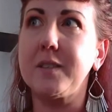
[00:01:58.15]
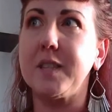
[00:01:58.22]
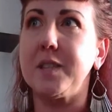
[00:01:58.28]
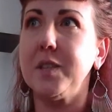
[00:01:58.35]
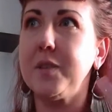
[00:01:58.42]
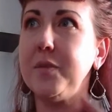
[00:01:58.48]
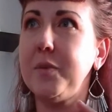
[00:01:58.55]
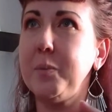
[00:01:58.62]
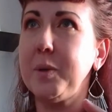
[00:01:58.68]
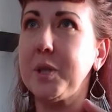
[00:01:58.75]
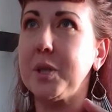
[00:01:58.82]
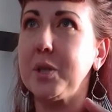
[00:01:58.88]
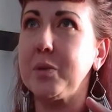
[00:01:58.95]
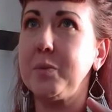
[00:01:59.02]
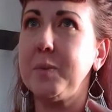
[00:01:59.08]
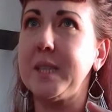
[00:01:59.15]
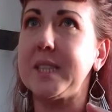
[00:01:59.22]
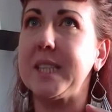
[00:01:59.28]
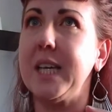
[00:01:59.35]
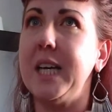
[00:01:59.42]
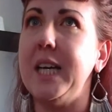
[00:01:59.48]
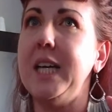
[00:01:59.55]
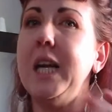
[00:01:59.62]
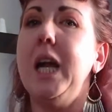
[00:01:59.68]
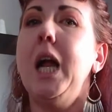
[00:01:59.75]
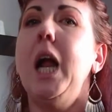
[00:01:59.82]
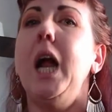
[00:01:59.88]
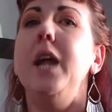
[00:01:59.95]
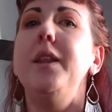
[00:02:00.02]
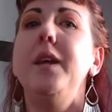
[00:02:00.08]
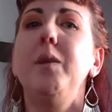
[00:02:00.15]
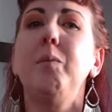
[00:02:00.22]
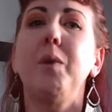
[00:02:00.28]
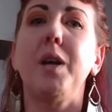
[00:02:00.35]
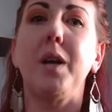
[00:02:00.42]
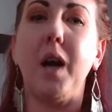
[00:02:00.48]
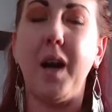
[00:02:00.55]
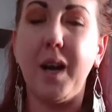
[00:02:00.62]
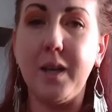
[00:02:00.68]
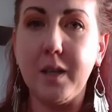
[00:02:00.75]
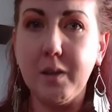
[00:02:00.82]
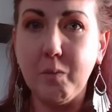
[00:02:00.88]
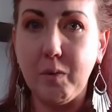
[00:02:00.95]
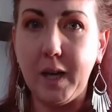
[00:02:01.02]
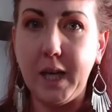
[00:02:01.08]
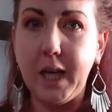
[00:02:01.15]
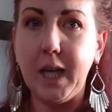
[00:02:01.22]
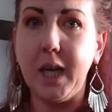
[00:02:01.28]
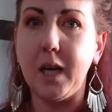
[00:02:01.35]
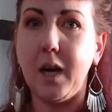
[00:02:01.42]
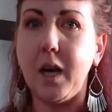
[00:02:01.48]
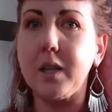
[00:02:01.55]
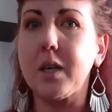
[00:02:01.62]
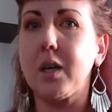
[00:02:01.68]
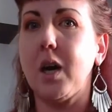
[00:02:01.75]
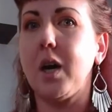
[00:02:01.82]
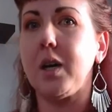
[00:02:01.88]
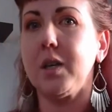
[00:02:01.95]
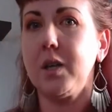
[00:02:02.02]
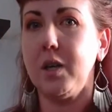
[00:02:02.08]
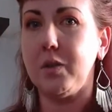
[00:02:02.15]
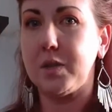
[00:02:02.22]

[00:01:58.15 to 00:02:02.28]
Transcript: I took a few pictures with my son and then we got in, ready and got in the car to go